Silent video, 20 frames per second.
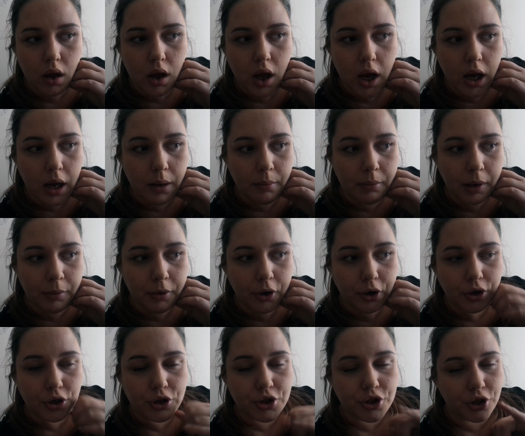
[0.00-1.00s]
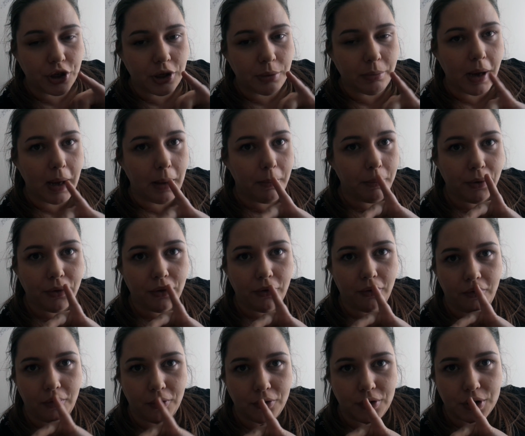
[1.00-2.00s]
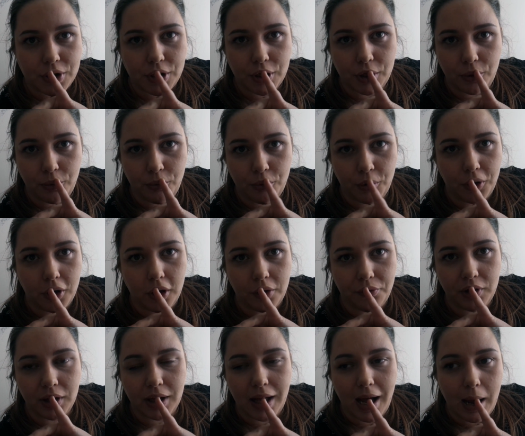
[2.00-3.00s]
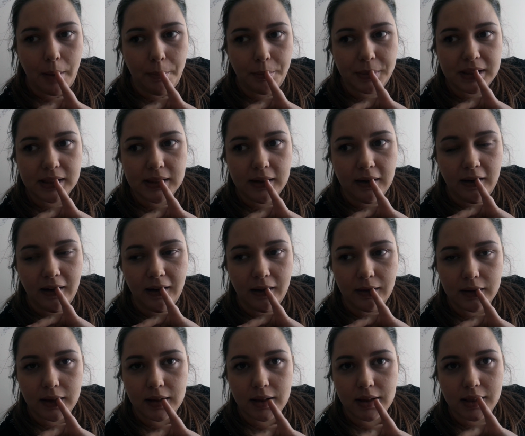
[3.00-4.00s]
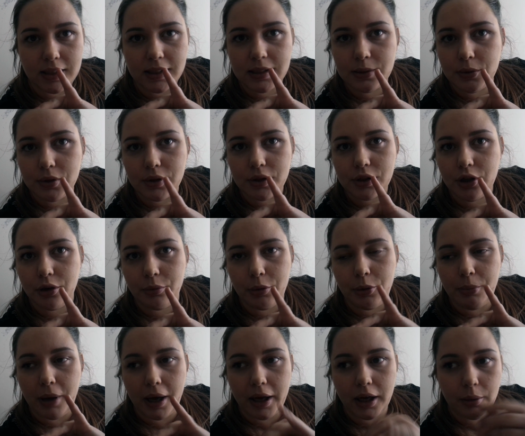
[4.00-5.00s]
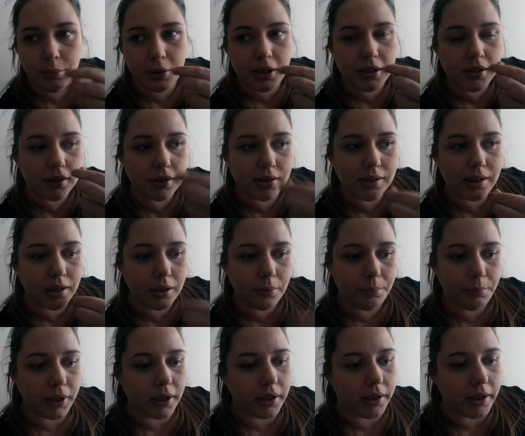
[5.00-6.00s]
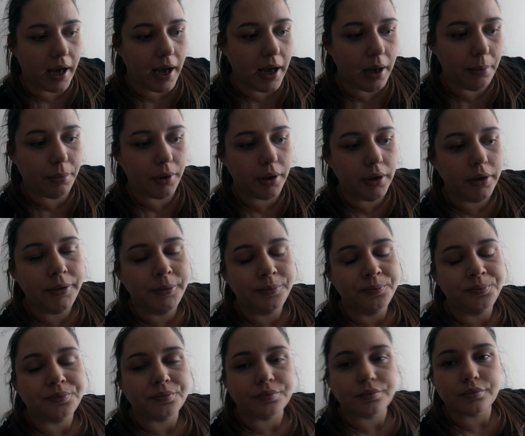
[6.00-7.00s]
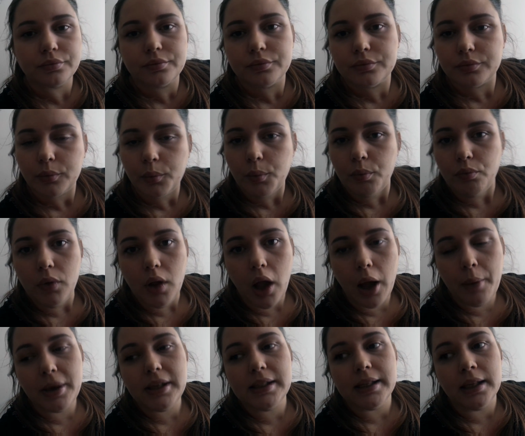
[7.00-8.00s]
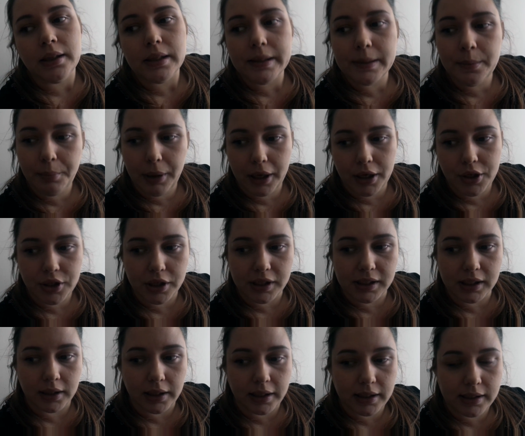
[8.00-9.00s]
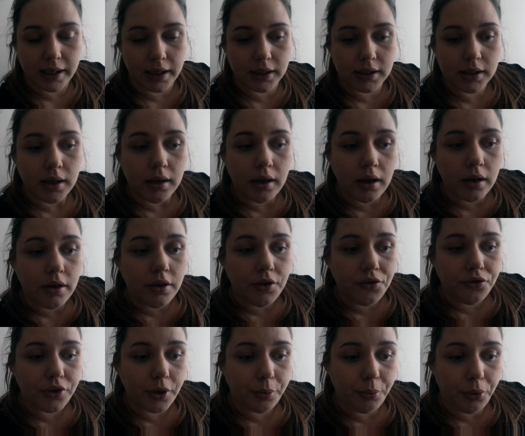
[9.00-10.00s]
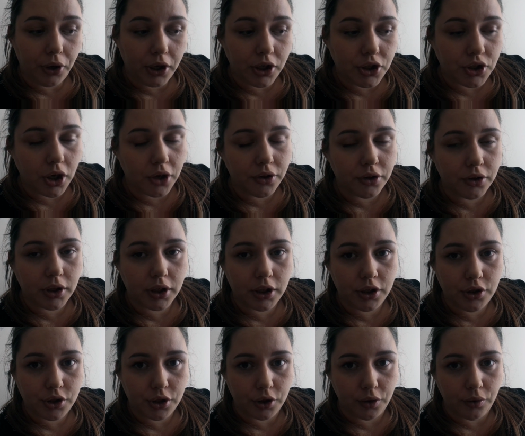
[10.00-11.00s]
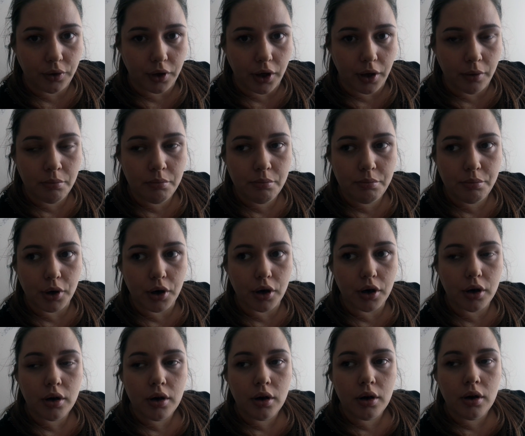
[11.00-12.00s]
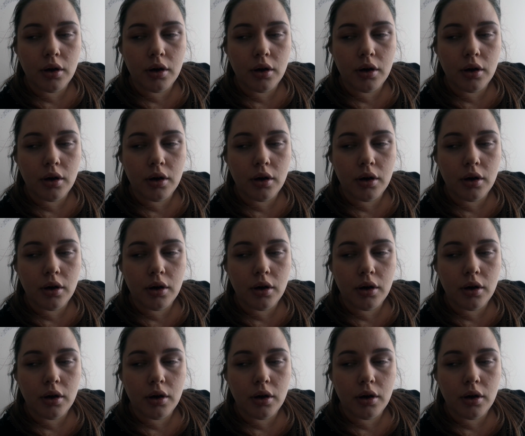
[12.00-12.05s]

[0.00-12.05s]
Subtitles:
I'm not going to show you mine, but the front two, one overlaps and then this one's coming back a bit, so there's like a big gap. And I sent them some pictures and they said they're pretty sure that they can do them, but